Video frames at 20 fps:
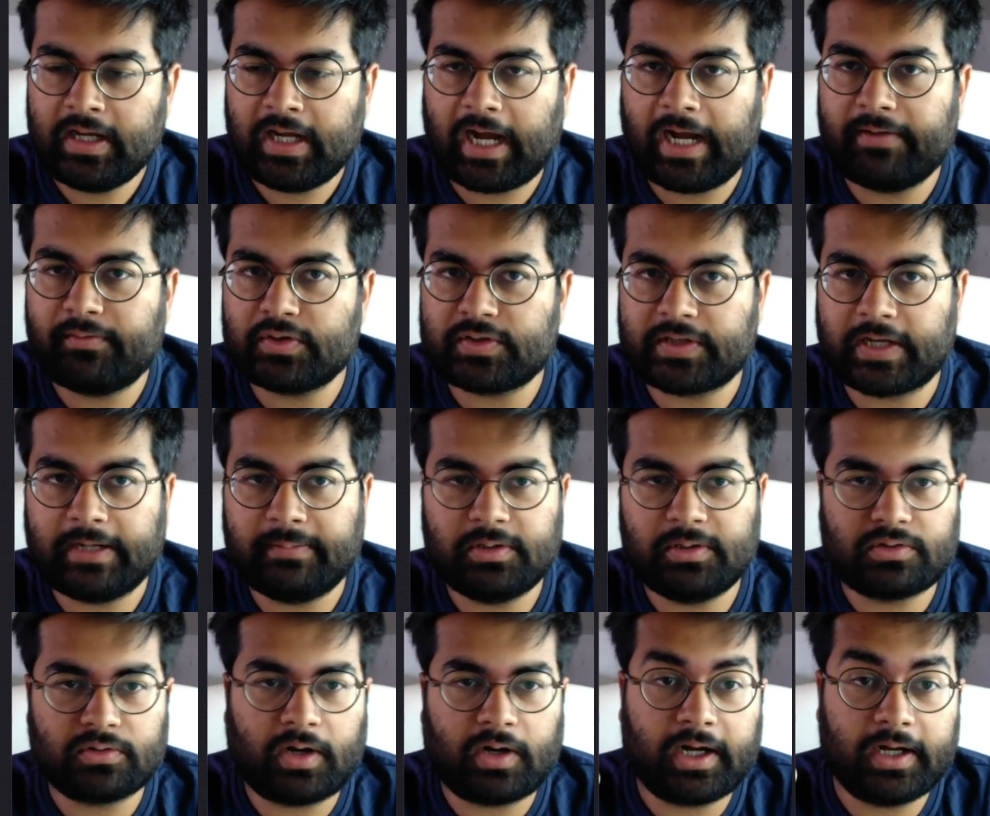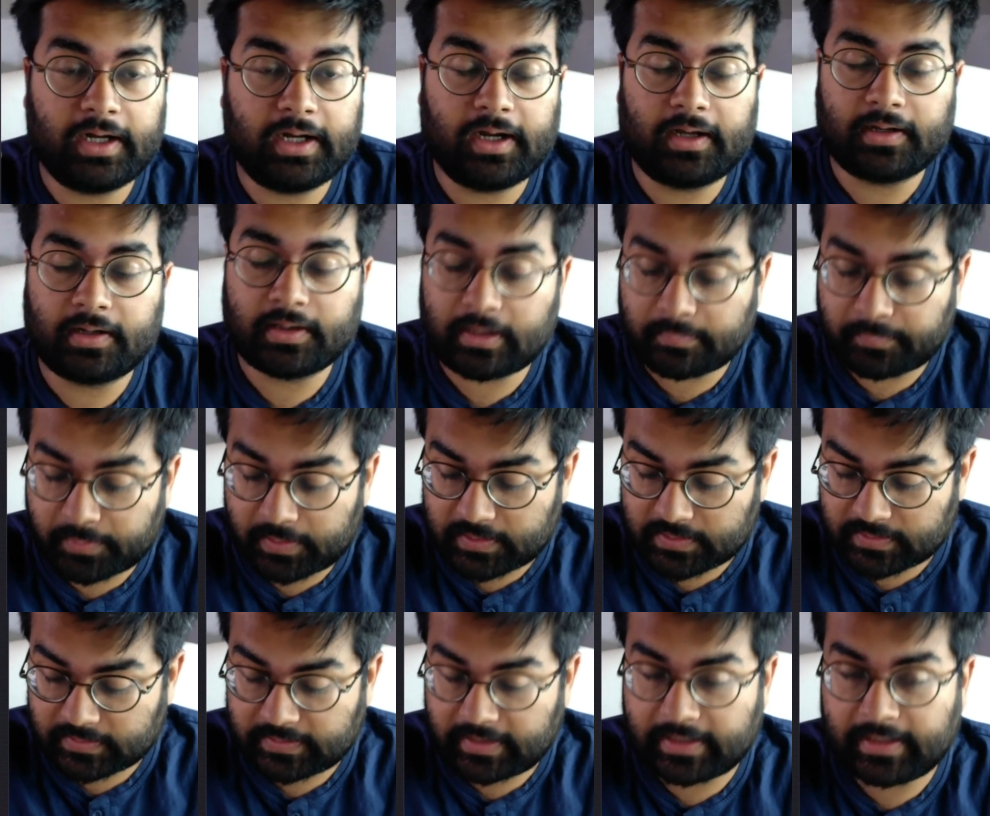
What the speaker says: I was able to hire another person.